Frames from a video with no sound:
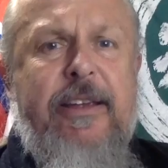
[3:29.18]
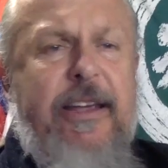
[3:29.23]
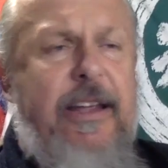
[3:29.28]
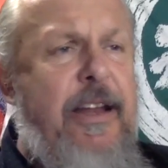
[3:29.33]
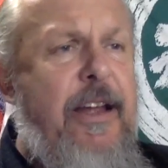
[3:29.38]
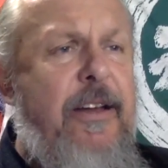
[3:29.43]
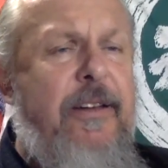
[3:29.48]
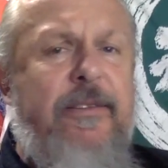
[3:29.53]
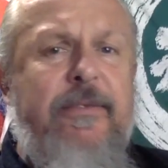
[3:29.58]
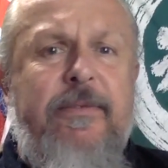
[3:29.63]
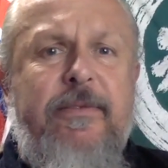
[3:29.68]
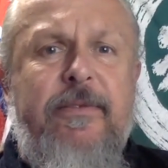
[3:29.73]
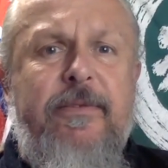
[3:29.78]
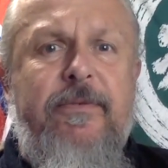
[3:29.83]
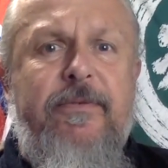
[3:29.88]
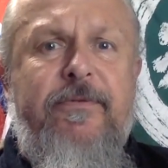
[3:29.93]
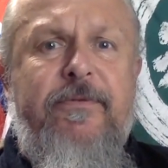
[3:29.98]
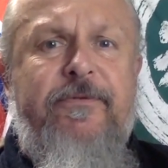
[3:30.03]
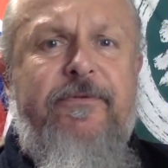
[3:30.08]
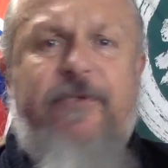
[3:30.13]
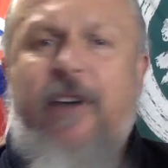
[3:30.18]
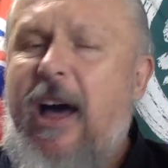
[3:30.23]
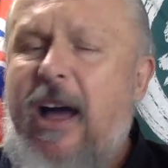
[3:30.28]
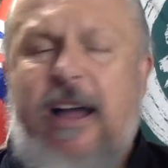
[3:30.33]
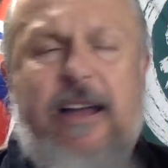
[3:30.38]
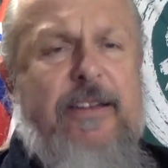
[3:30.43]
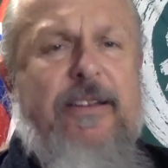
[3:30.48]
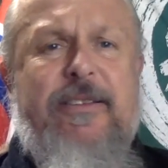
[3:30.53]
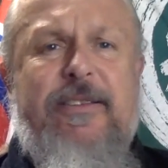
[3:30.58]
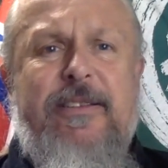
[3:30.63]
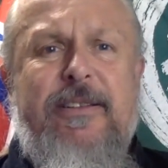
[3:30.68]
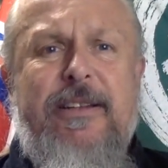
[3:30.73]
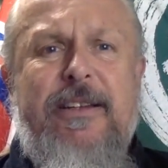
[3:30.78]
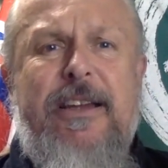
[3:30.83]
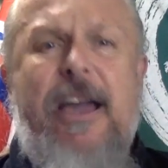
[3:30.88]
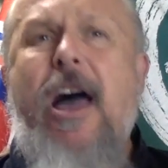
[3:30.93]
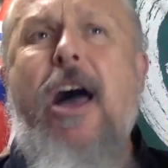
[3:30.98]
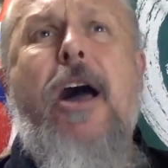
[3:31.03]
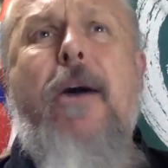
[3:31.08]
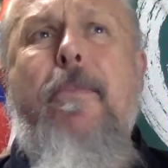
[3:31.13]
know? Fuck.
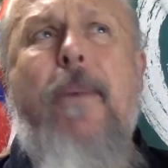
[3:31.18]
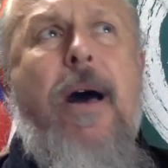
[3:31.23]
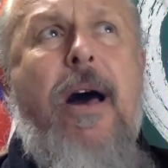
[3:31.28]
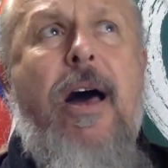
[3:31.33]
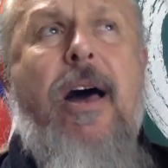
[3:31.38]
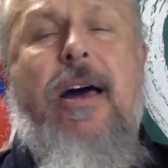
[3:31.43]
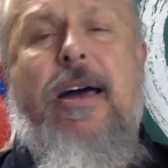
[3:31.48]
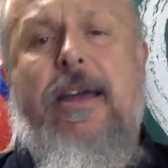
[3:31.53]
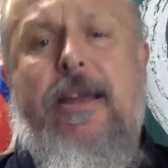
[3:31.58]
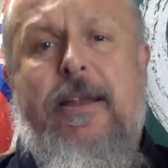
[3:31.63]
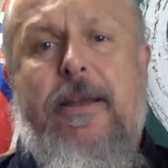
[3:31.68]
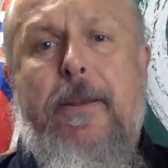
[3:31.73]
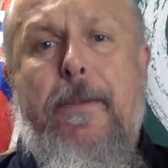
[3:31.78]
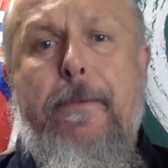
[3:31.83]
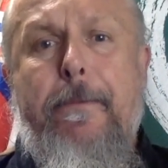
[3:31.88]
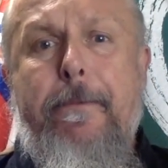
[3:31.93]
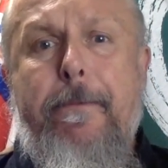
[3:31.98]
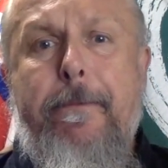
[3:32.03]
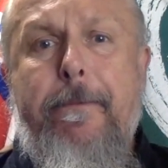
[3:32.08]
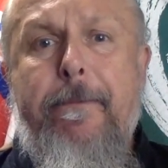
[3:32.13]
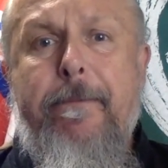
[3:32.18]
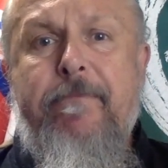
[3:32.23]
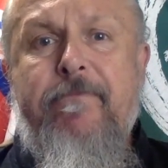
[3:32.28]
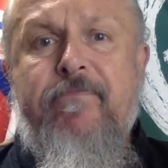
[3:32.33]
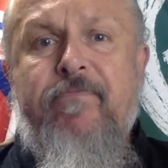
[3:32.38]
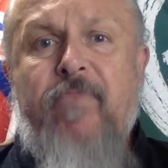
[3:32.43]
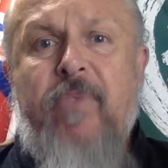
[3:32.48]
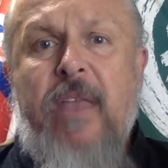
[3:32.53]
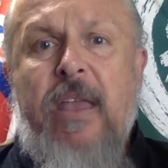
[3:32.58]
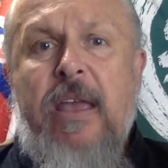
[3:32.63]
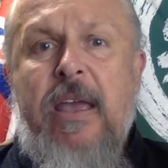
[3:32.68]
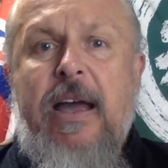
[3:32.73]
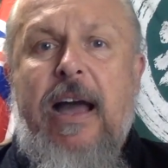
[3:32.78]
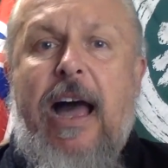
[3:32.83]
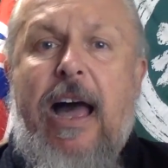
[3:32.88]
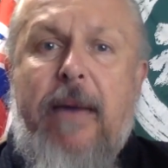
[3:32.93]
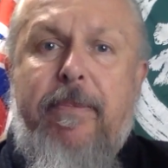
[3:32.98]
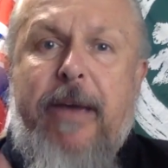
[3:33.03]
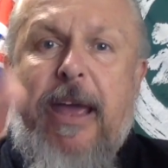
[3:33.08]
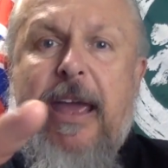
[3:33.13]
Come on.
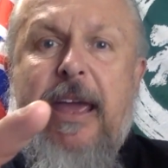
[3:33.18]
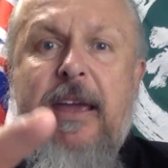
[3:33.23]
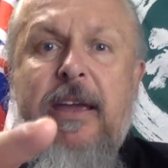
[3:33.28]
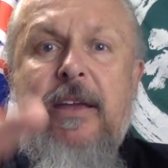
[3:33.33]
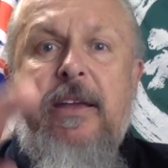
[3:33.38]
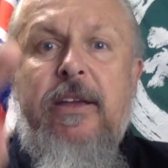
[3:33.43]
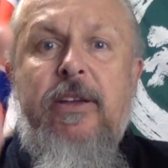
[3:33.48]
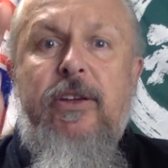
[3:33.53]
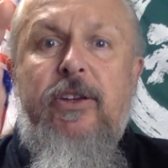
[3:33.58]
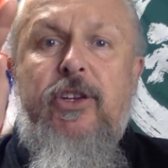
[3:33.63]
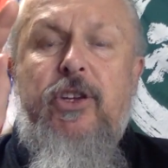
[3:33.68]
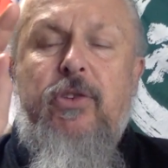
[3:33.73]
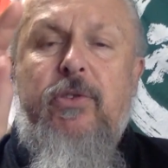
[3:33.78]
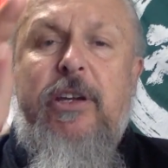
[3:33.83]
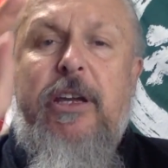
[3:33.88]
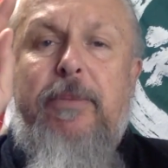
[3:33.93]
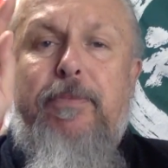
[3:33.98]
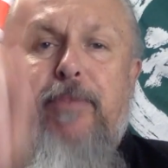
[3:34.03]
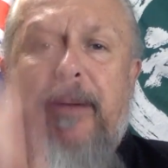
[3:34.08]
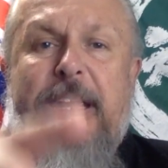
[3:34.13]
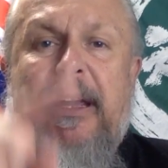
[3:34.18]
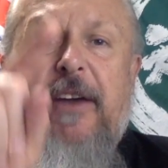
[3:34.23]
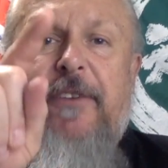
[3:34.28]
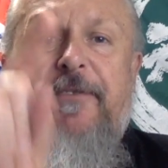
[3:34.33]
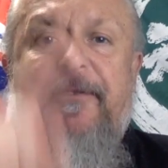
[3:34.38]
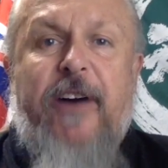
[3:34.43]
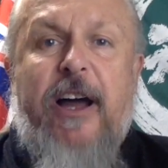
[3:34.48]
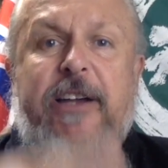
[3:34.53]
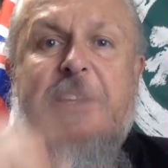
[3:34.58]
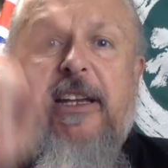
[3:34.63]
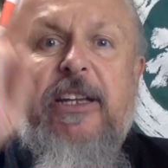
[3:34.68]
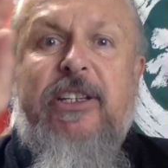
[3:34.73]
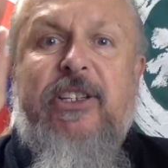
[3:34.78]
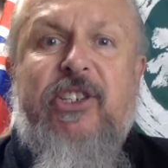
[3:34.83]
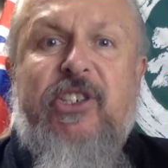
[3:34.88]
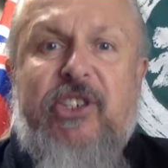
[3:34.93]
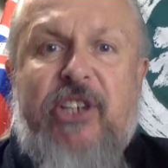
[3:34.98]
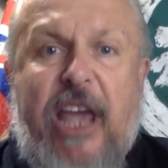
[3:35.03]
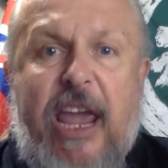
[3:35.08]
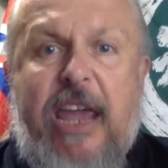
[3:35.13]
Abe, you could be a fucking
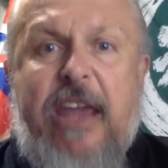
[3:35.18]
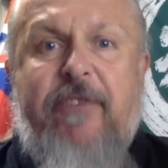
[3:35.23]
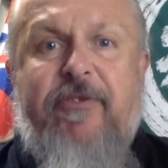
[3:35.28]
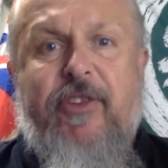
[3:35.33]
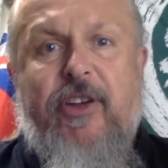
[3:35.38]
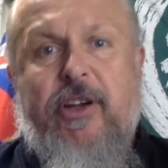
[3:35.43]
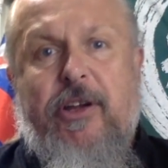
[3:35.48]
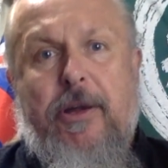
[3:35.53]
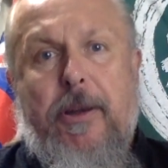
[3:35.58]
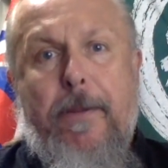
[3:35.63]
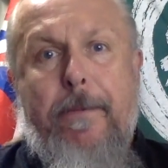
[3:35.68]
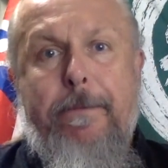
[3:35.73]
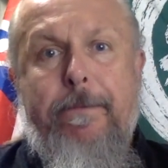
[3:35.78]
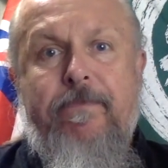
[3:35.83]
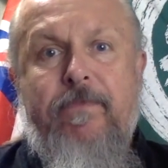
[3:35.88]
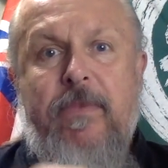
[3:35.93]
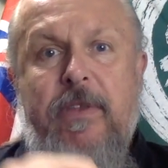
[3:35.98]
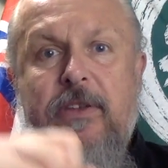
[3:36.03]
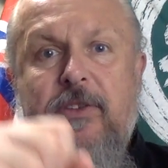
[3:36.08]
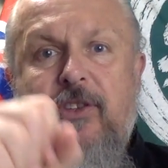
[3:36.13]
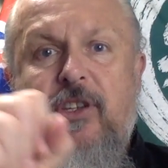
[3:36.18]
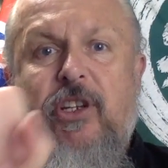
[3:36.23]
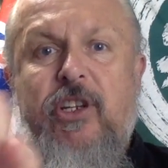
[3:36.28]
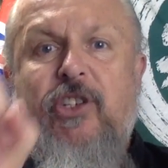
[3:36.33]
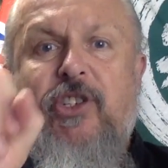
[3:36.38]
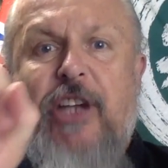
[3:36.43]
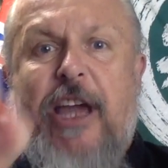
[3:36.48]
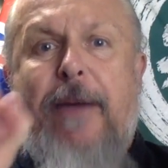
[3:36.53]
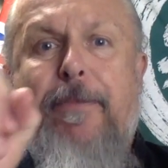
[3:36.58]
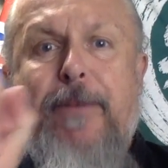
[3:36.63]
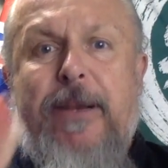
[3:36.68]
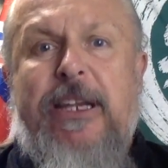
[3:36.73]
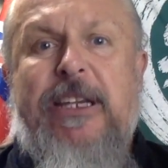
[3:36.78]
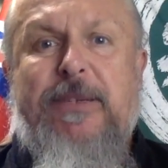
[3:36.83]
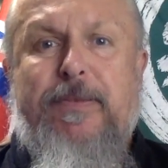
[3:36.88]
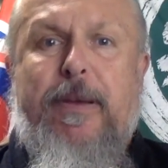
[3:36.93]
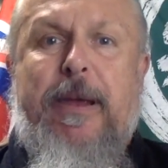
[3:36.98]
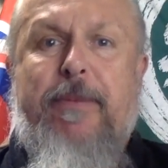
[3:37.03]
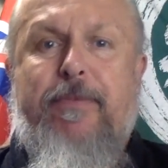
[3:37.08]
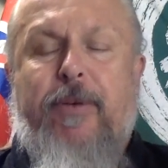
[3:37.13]
savior to the Japanese
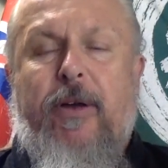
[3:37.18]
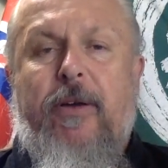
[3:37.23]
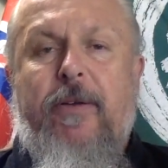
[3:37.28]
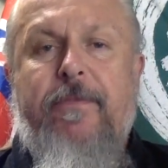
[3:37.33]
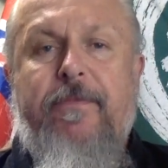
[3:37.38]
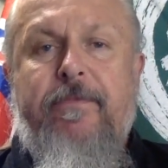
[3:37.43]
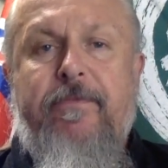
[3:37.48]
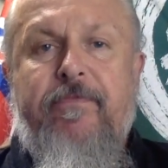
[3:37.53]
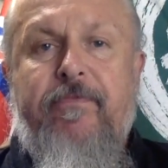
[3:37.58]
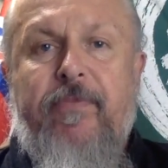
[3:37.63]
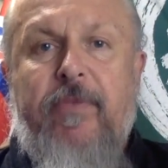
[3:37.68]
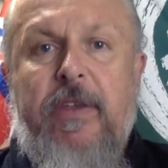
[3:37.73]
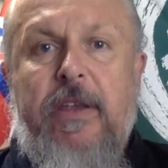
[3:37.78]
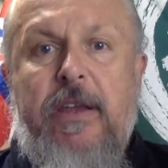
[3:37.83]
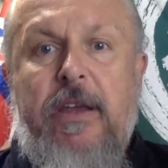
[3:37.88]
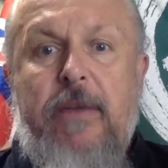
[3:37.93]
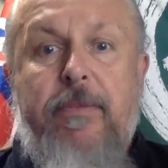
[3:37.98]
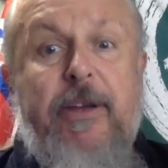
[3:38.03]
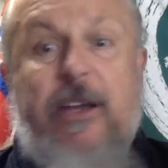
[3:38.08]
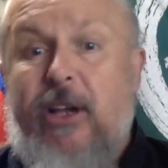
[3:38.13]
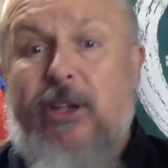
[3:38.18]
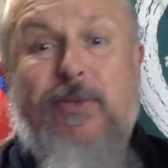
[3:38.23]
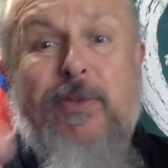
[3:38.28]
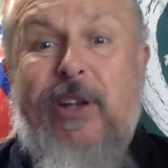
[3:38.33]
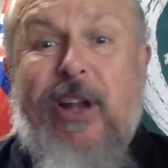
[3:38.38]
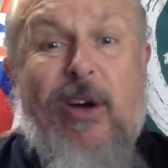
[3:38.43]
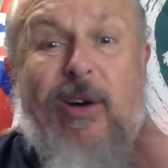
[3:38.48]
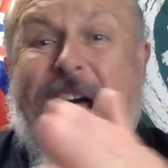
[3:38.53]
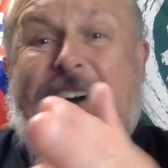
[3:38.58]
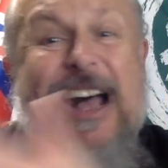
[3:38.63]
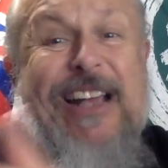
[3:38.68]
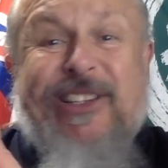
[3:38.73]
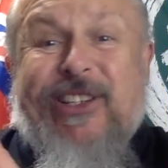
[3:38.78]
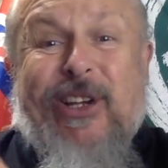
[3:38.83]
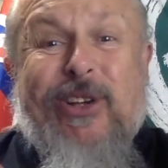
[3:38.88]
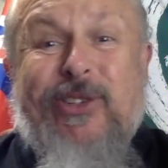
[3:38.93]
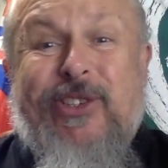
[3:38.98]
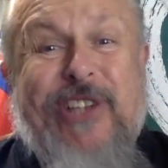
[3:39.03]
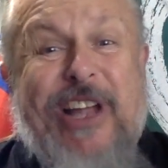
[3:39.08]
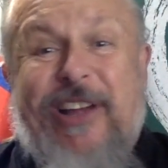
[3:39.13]
people. Because we know
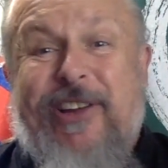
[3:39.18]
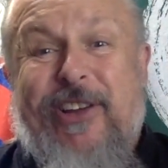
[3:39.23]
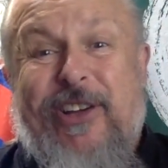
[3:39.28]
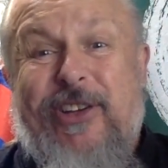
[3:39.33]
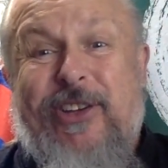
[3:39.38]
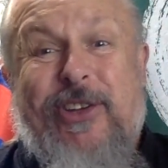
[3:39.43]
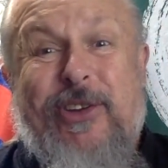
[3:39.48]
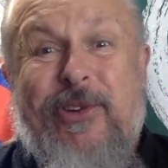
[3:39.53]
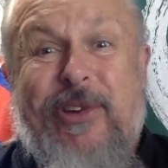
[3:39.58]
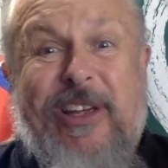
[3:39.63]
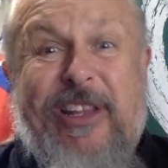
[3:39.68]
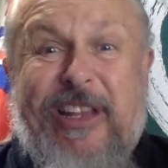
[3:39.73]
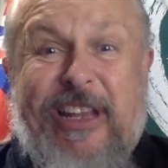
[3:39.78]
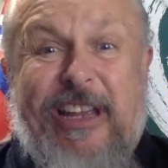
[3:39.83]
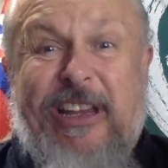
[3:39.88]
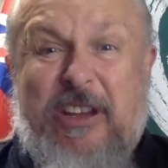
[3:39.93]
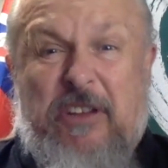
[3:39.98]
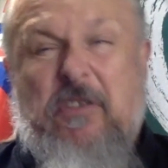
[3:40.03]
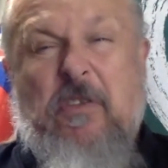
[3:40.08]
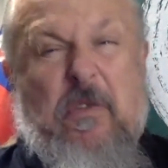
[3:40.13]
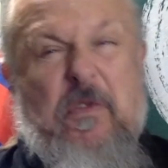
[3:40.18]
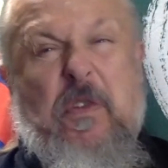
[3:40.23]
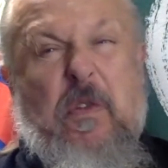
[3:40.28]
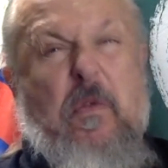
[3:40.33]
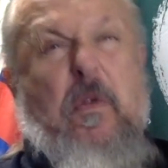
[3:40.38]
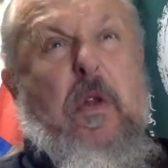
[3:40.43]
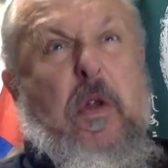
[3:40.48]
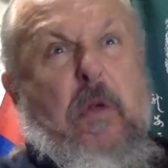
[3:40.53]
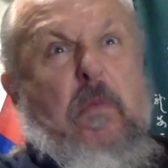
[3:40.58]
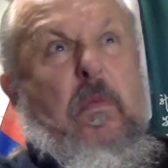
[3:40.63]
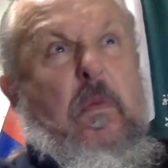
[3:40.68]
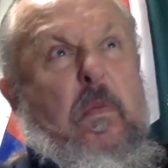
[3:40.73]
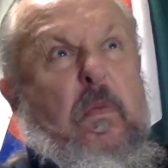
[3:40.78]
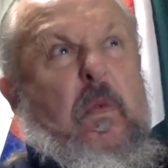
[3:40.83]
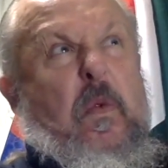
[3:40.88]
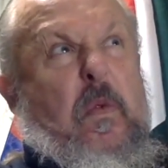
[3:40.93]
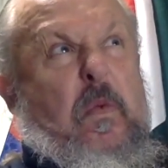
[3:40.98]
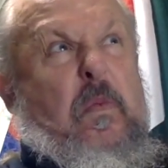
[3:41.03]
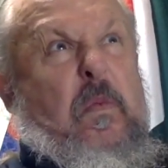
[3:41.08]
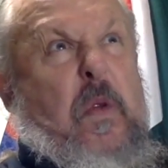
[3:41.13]
Aso's not going to do anything. He's going to start over
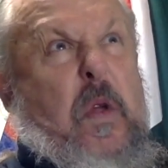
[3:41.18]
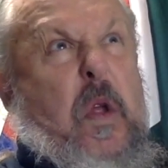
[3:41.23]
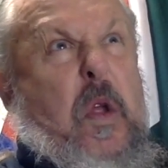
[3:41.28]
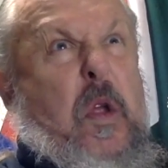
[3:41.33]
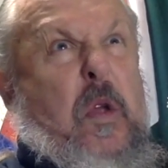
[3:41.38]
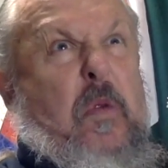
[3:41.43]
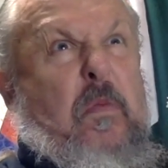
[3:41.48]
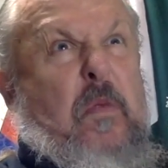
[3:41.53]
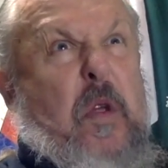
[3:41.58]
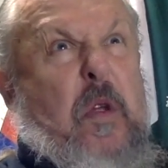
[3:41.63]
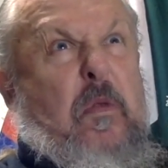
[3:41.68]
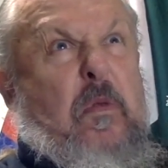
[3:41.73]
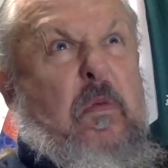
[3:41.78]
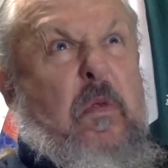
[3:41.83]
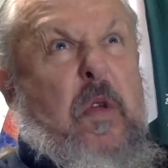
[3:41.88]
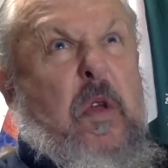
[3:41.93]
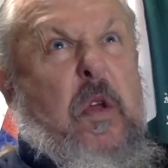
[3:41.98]
there. Oh, man.